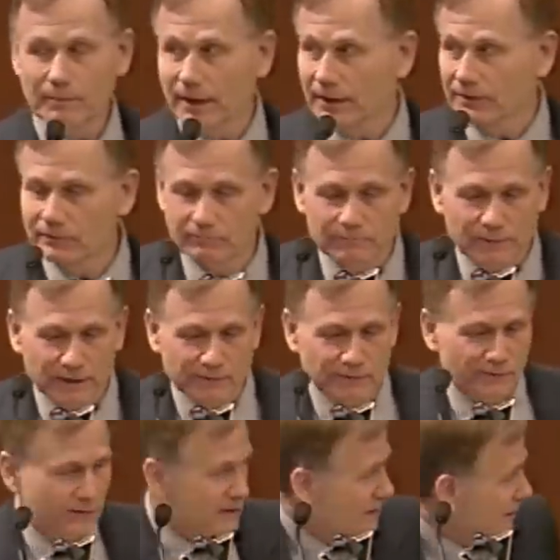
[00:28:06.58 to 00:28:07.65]
Back, back
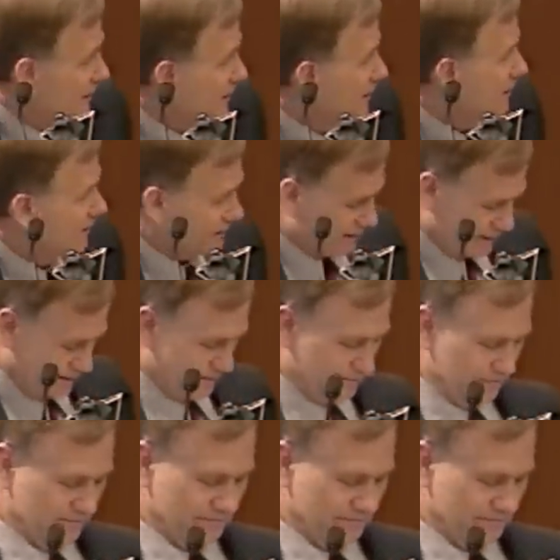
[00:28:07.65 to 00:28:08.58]
to the slide, okay.